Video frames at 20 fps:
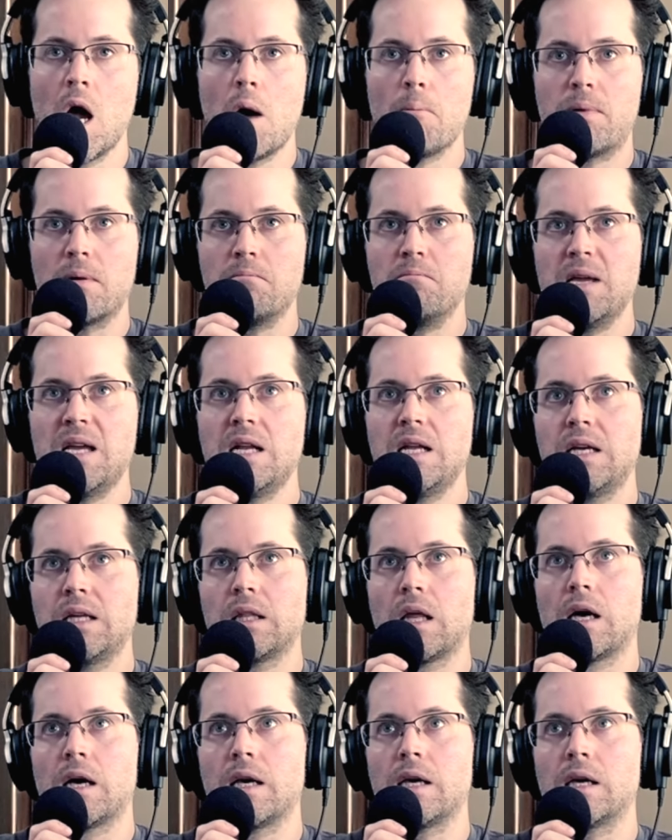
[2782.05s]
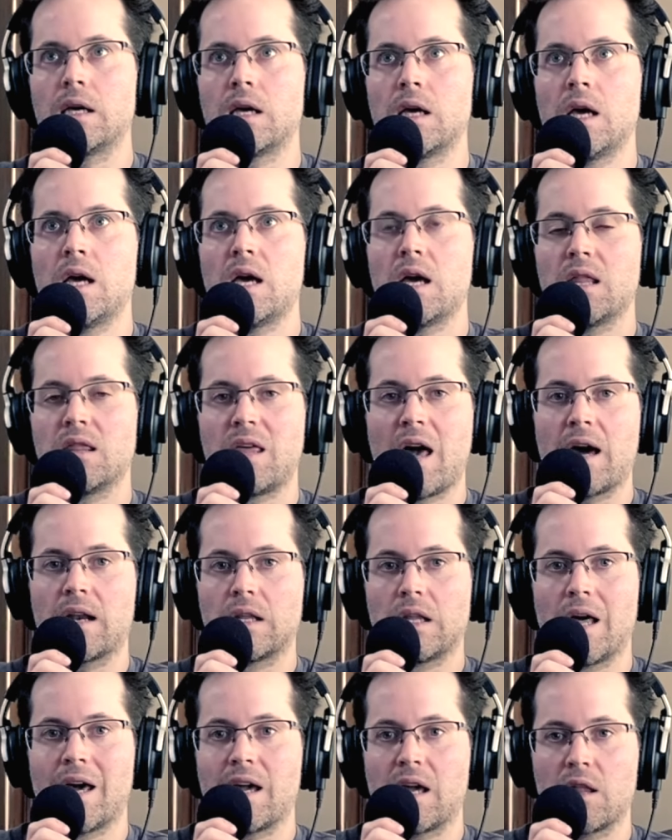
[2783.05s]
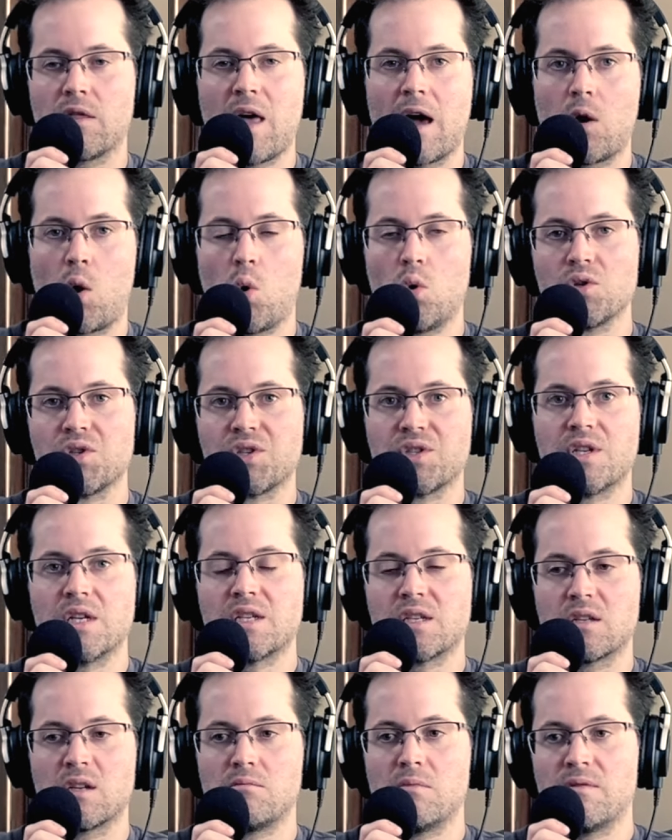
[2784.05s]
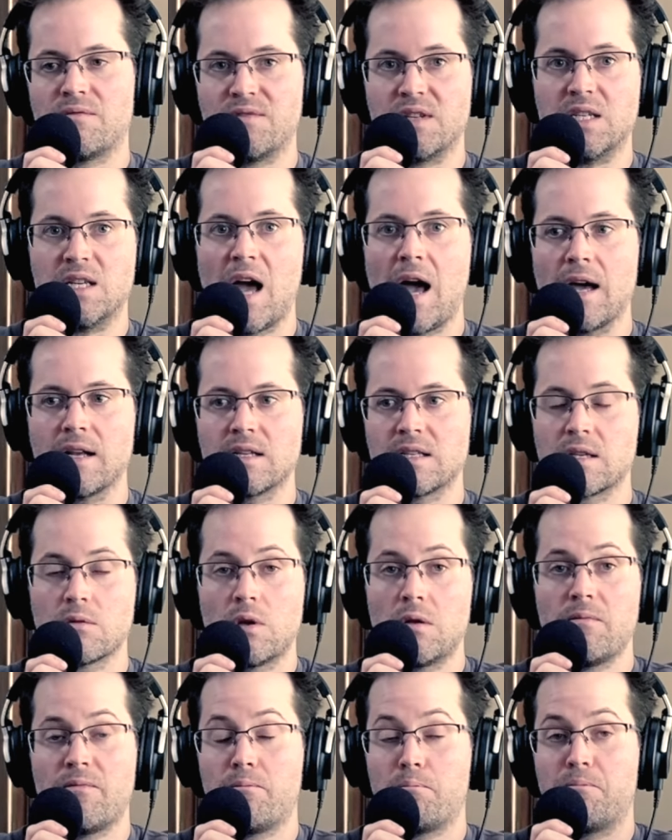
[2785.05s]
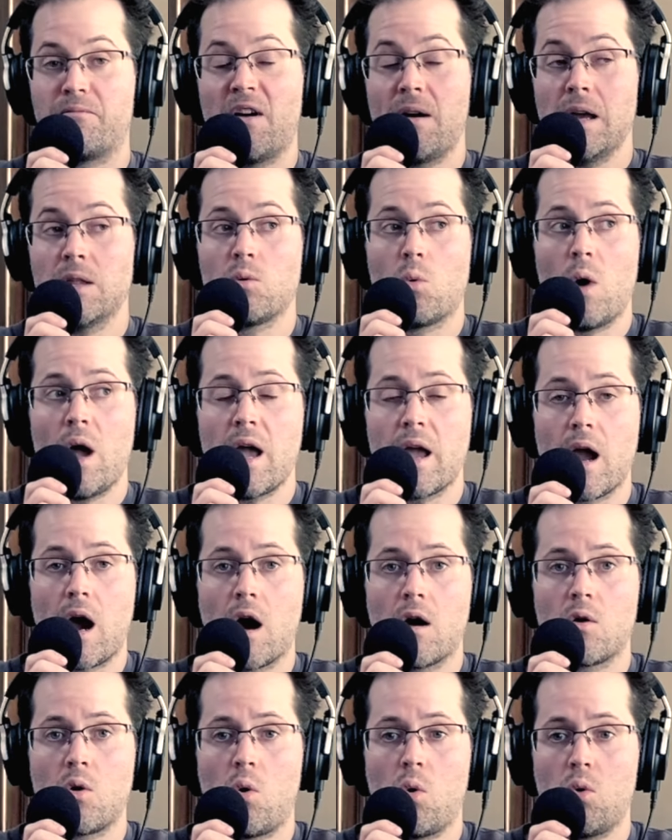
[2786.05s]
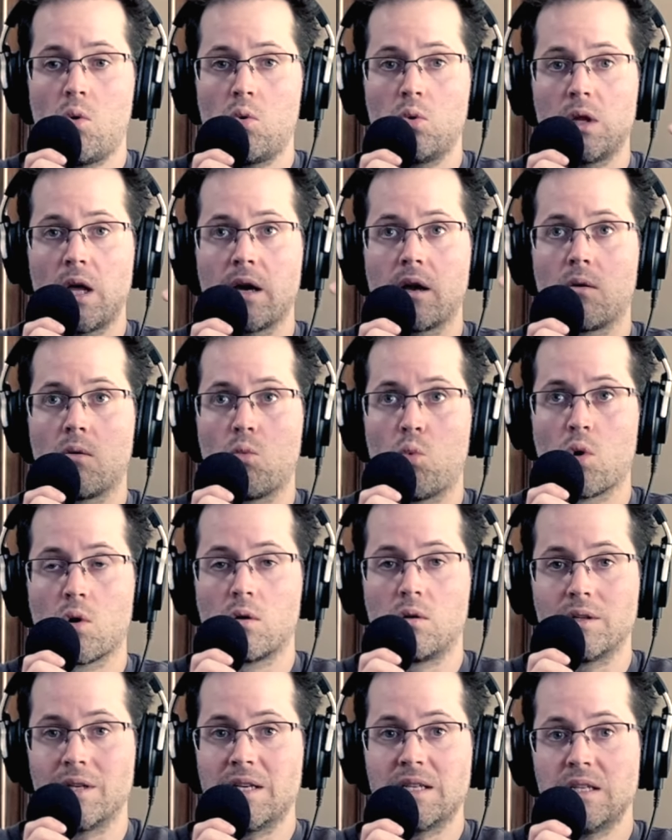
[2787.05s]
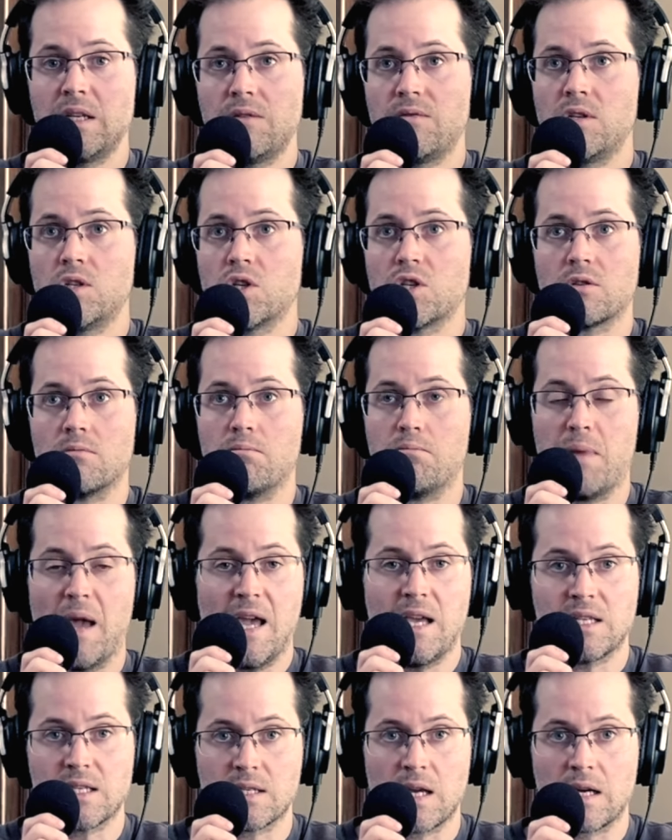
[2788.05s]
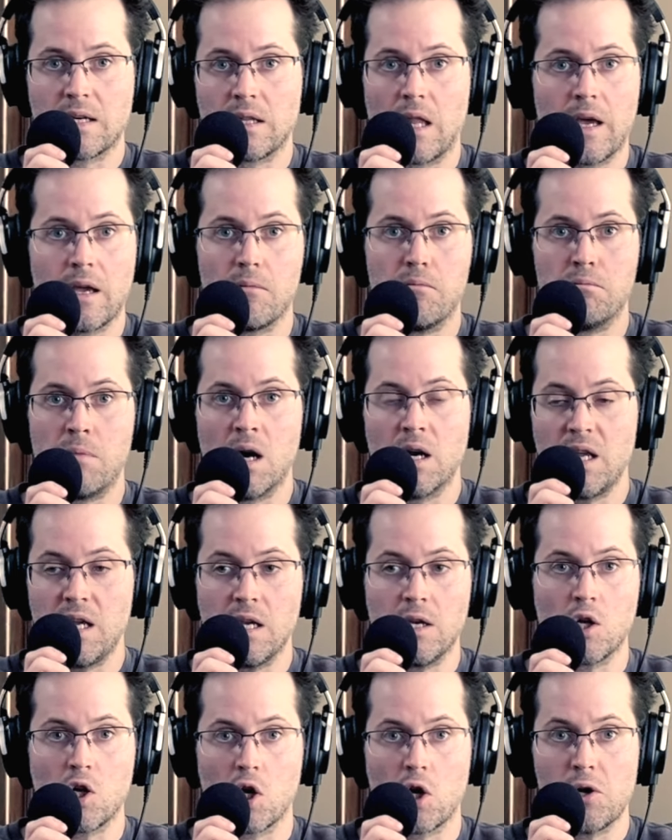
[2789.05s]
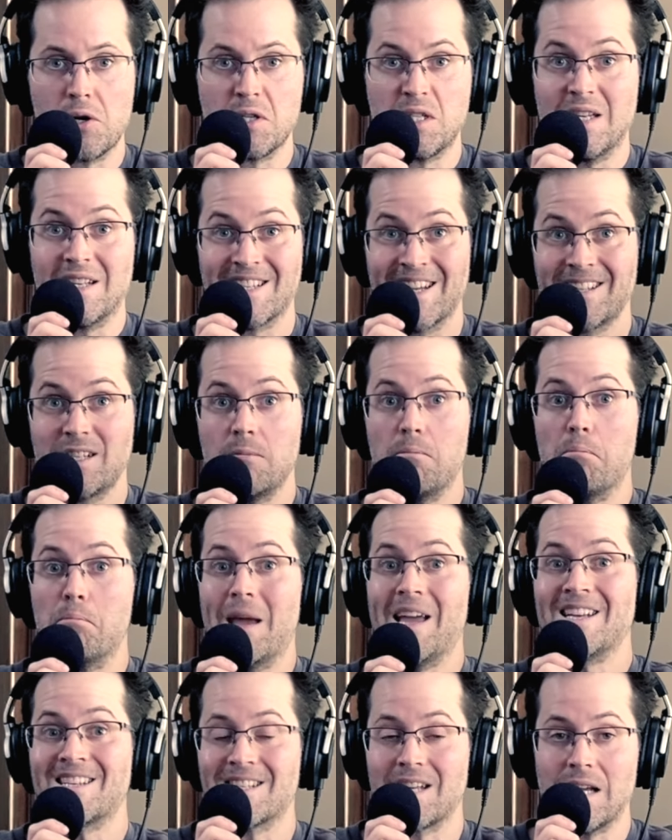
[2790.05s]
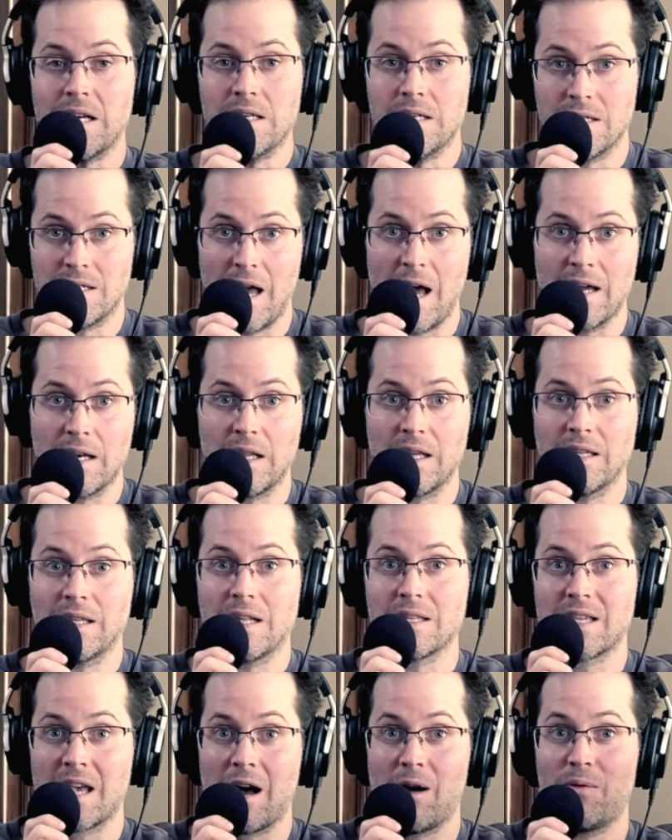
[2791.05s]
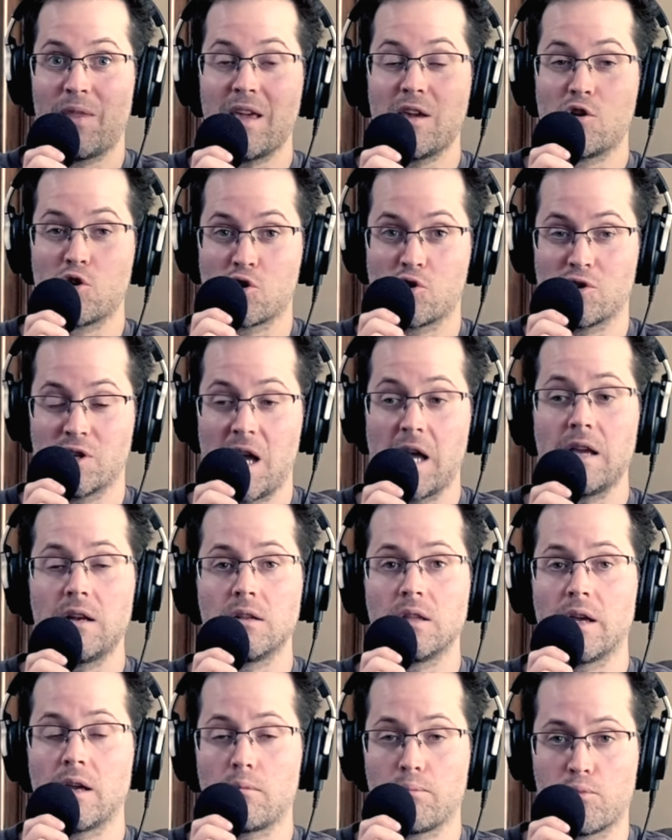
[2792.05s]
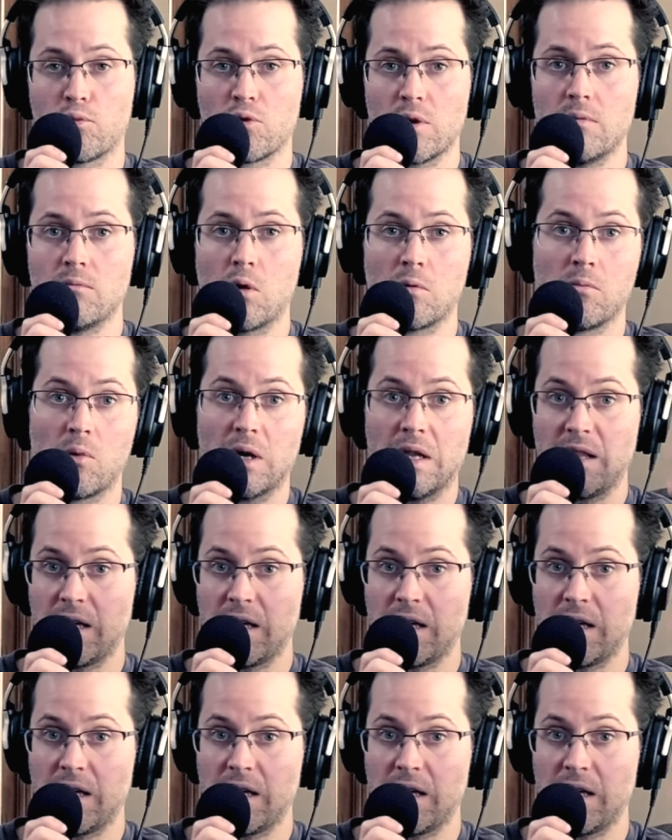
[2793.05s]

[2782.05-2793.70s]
But meaning like that whole system of debt, and by the way, our whole like world isn't even just based on like money and currency. It's actually based on debt. Like, that's how they create and like print more money.